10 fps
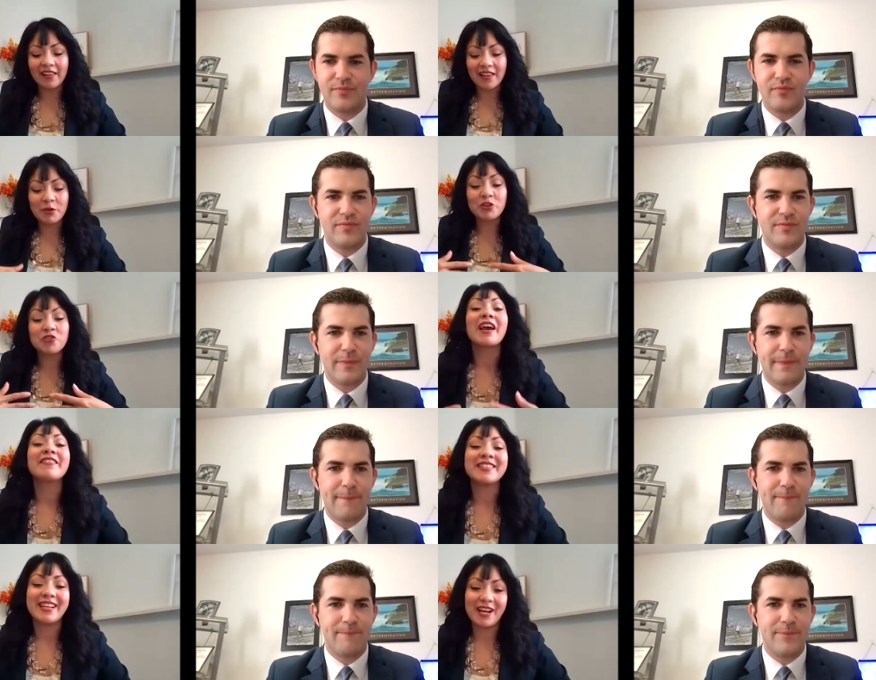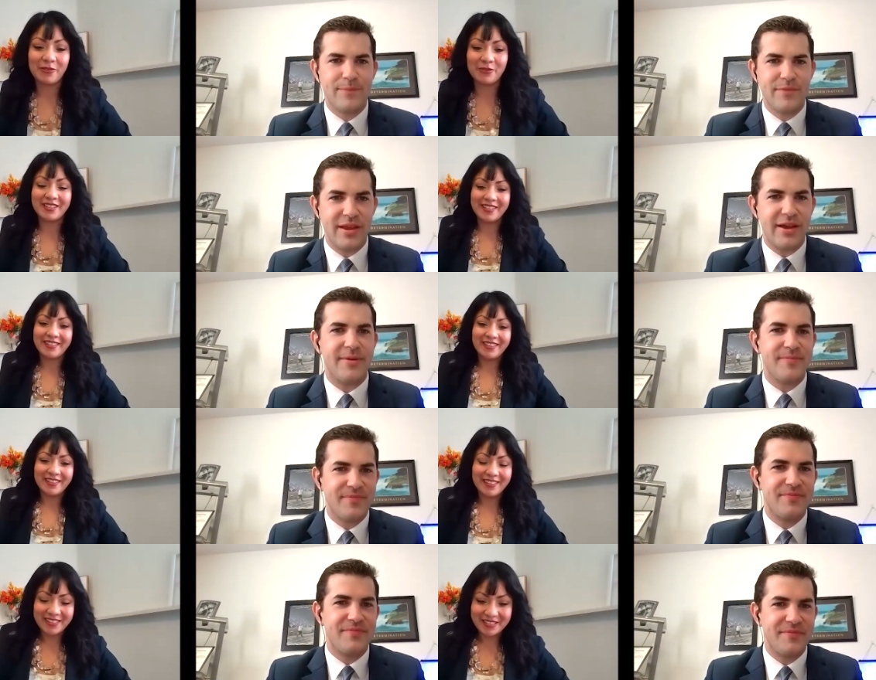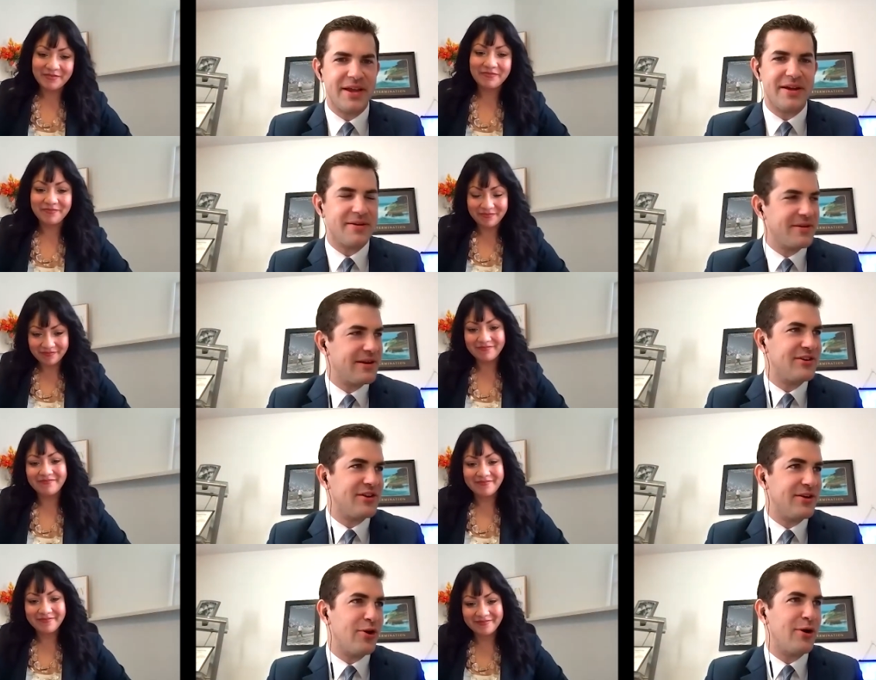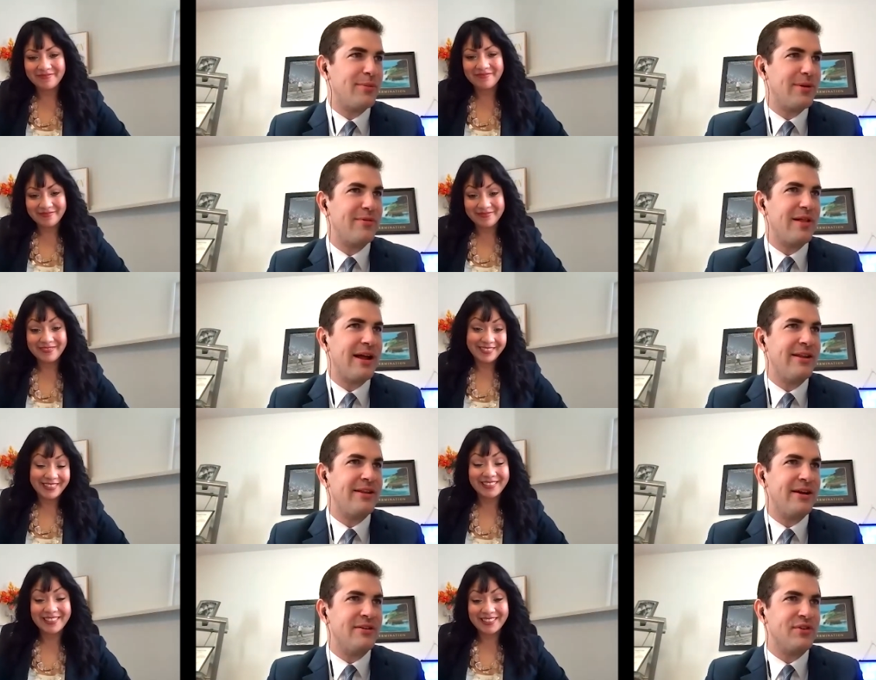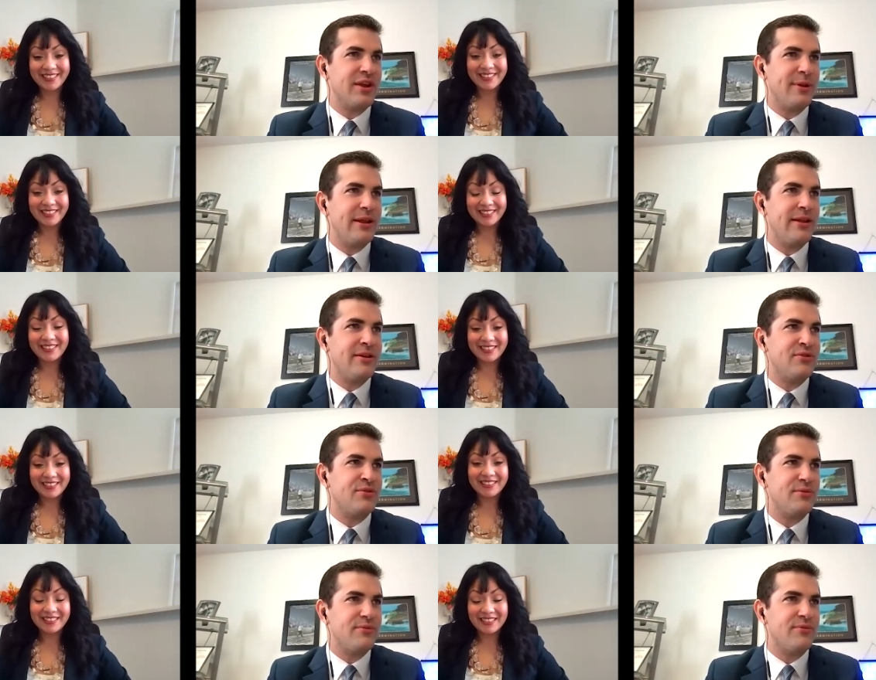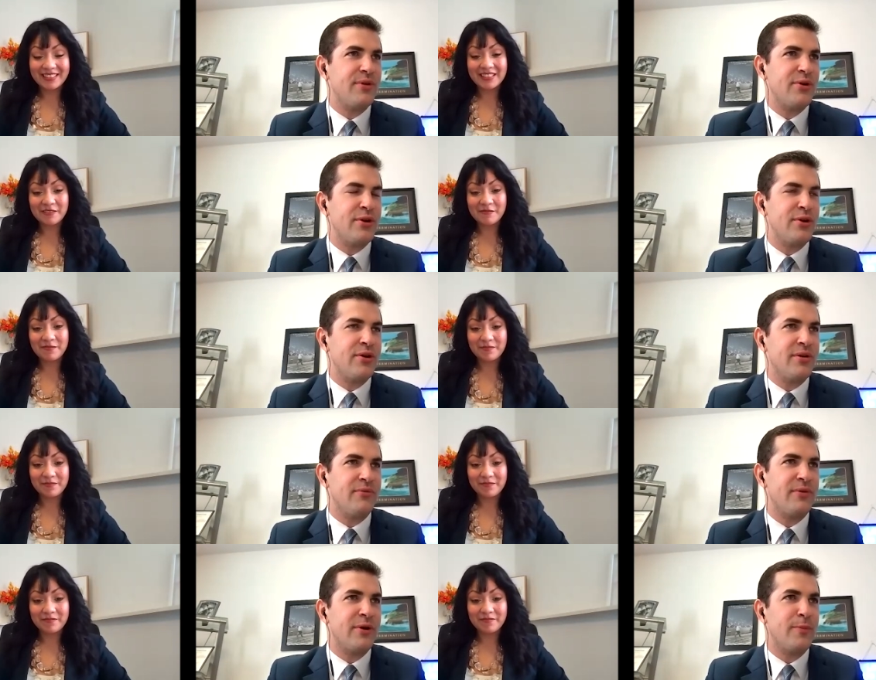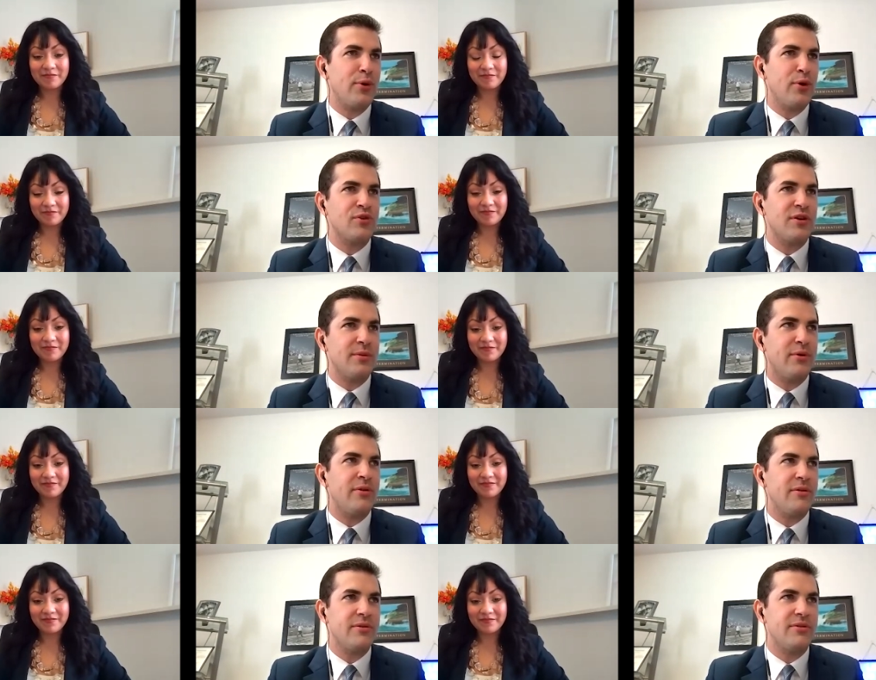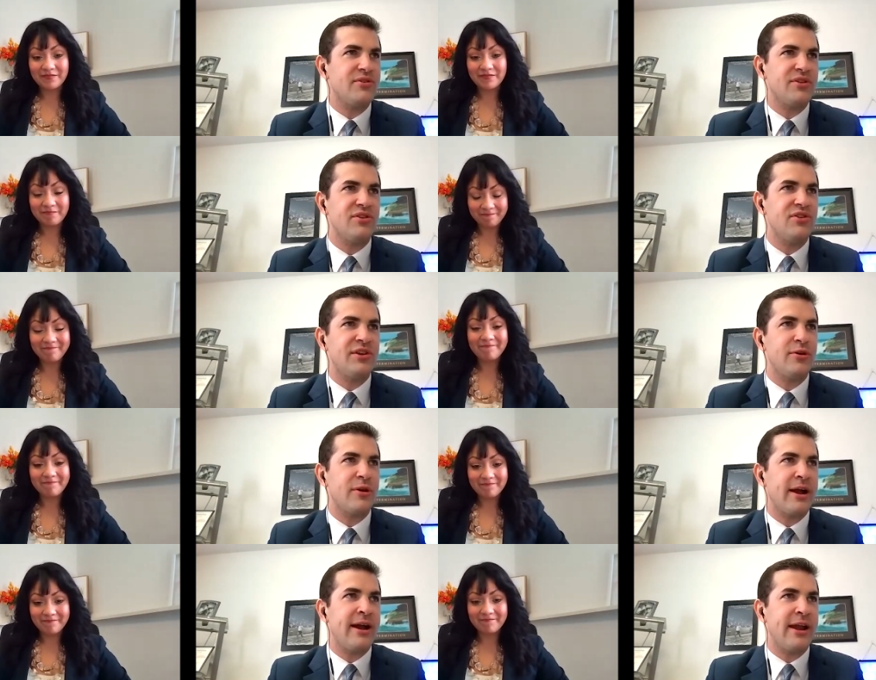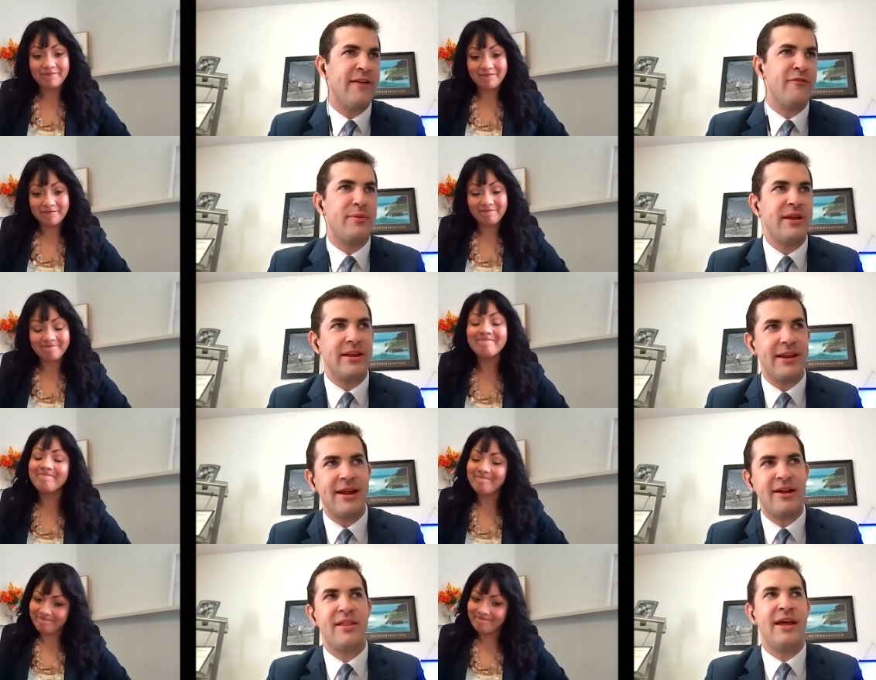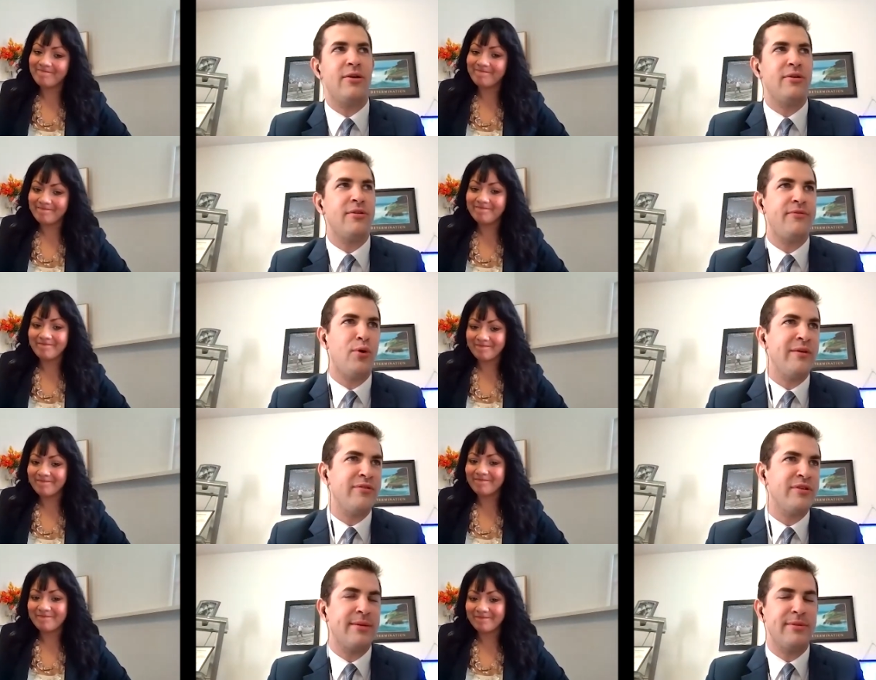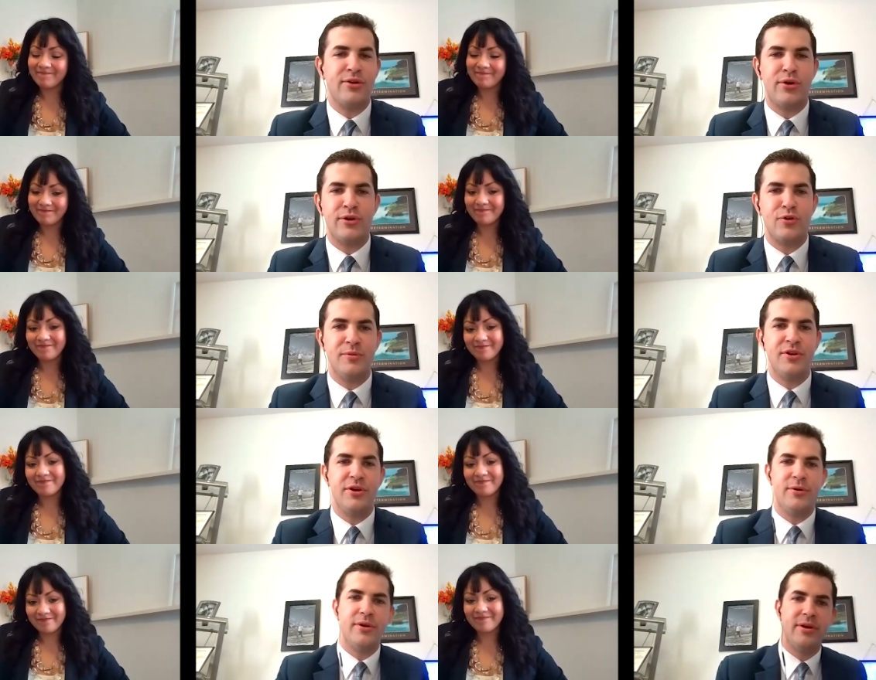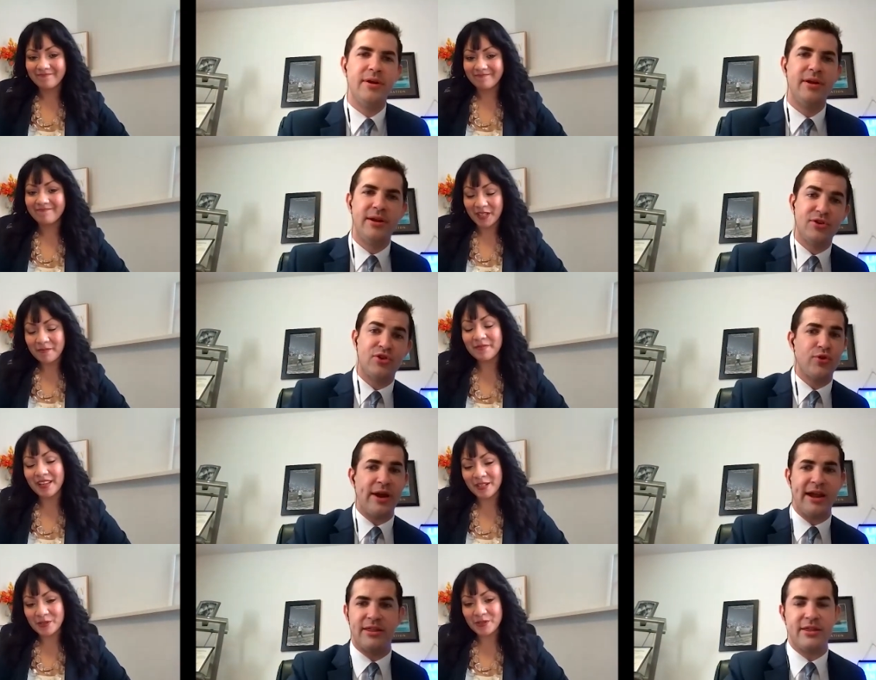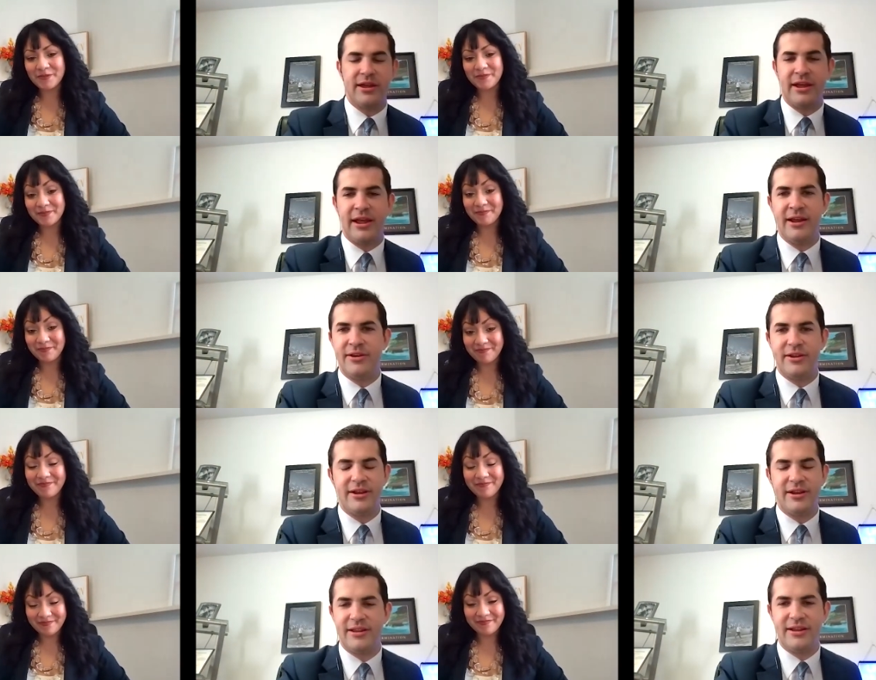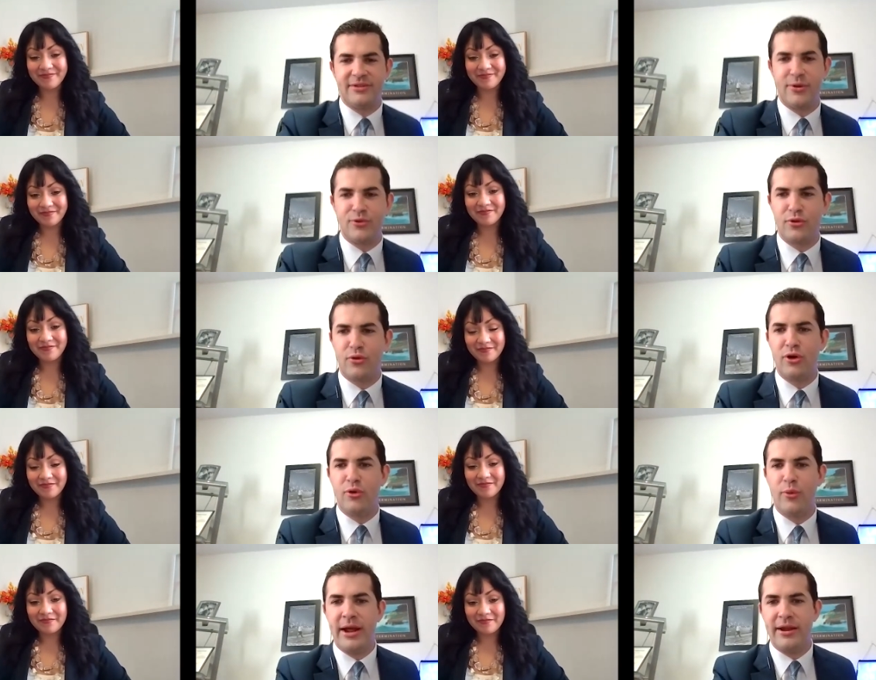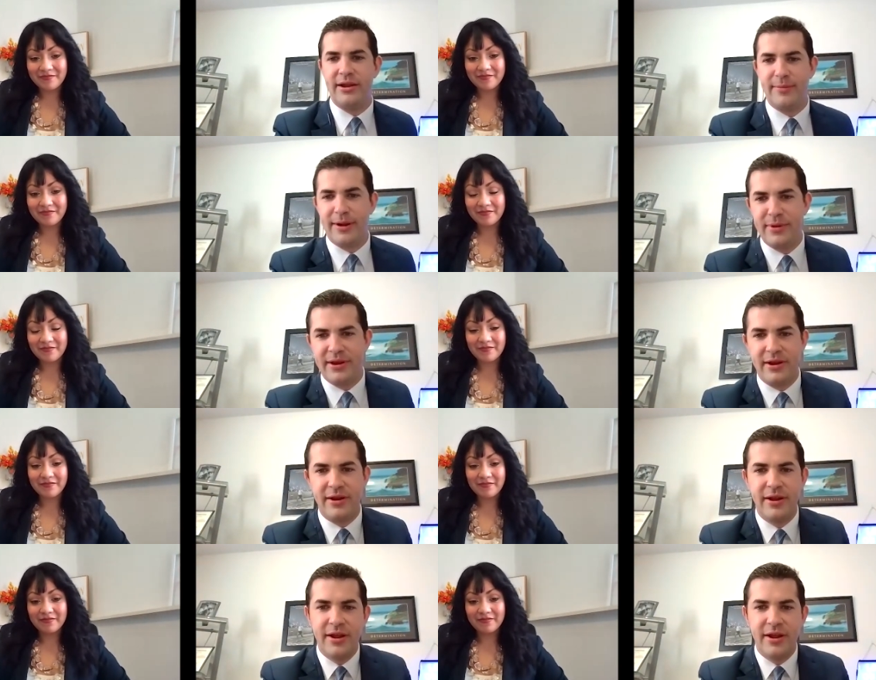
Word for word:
Speaker 1: let me try this out.
Speaker 2: Yeah. Yeah. Gotcha. No, I'm glad he does. I mean, he is very good, very personable, sincere guy. And everybody can tell that on the phone every time they talk to him too. It's a strength. And it goes a long way, in my opinion.